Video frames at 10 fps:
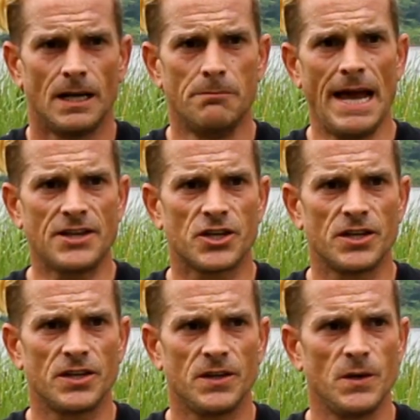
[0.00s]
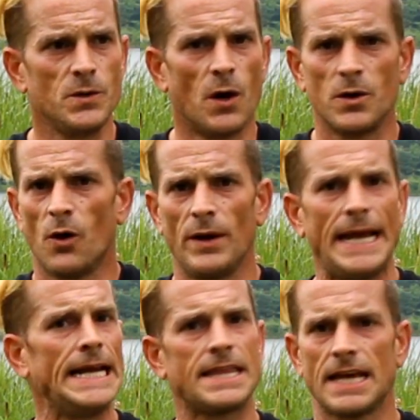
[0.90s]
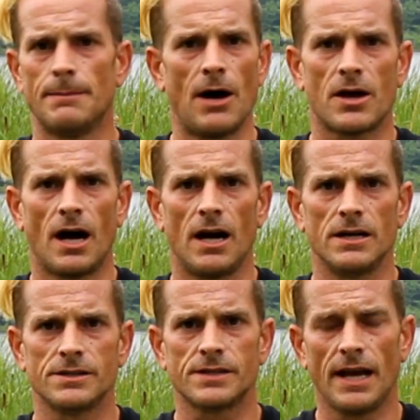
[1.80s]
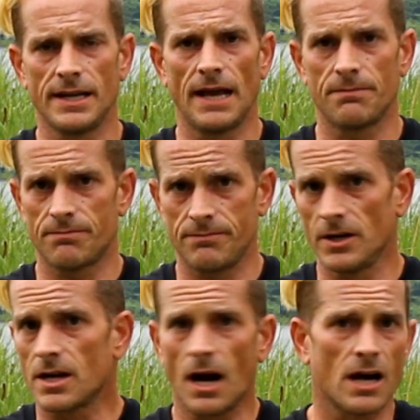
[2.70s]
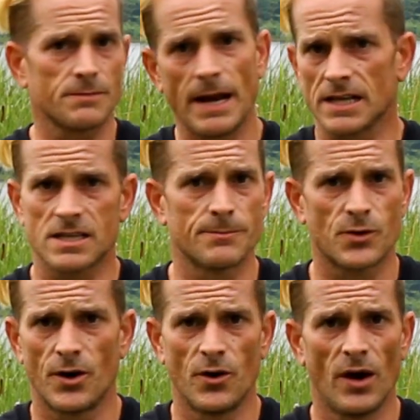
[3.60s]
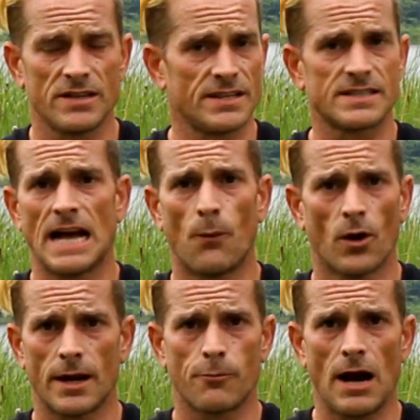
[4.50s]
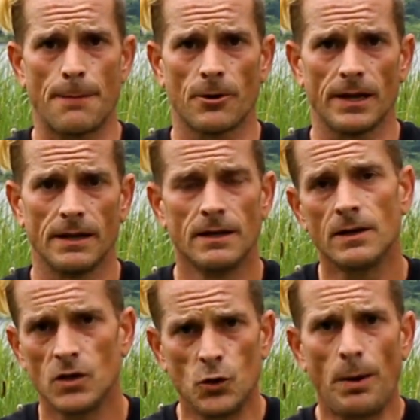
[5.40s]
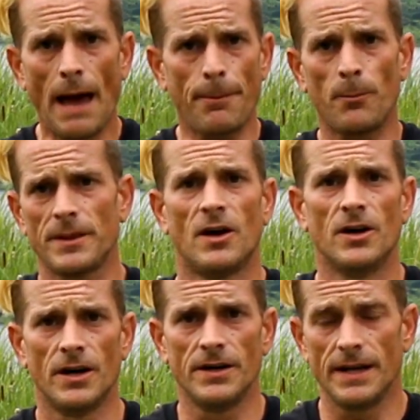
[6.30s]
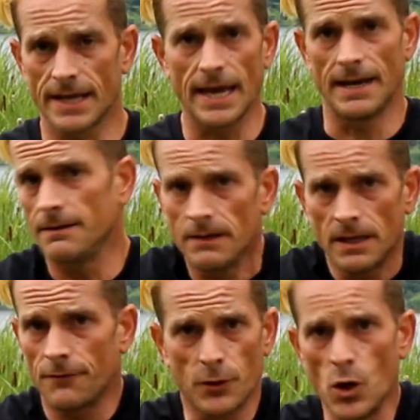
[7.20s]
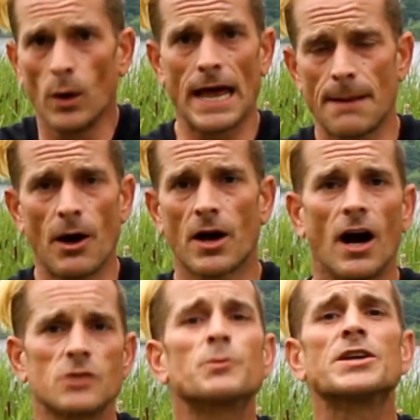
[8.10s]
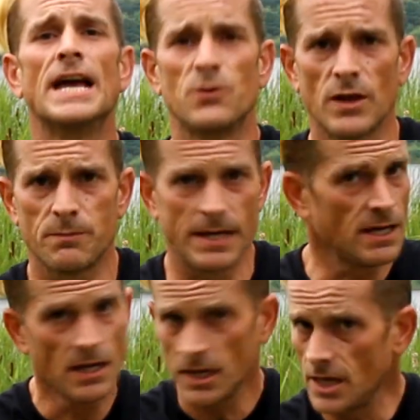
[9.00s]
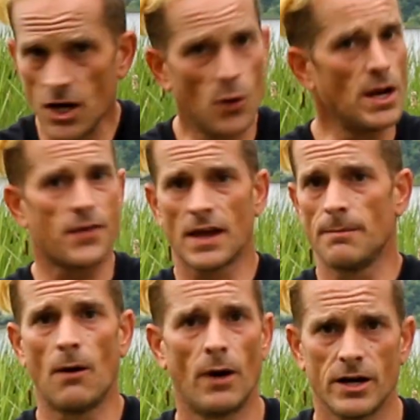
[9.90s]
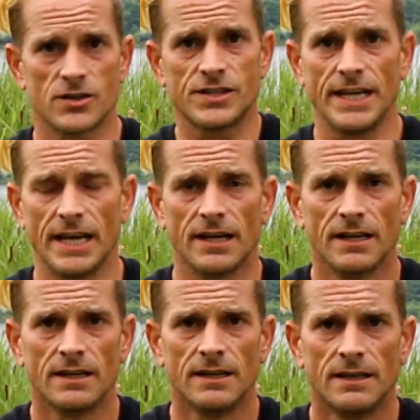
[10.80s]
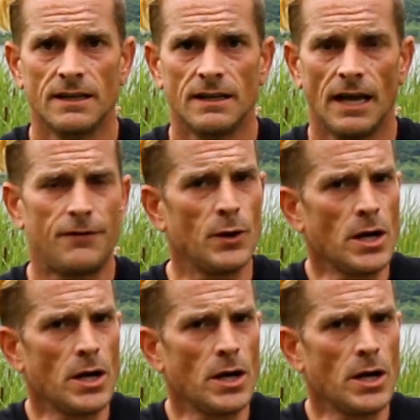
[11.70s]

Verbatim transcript: Imagine you don't know anything about cars, and yet your car's making some sort of noise and it's not working properly. You pop open the hood, and again, if you know a lot about cars, pretend with me, you know nothing about what you're seeing. If you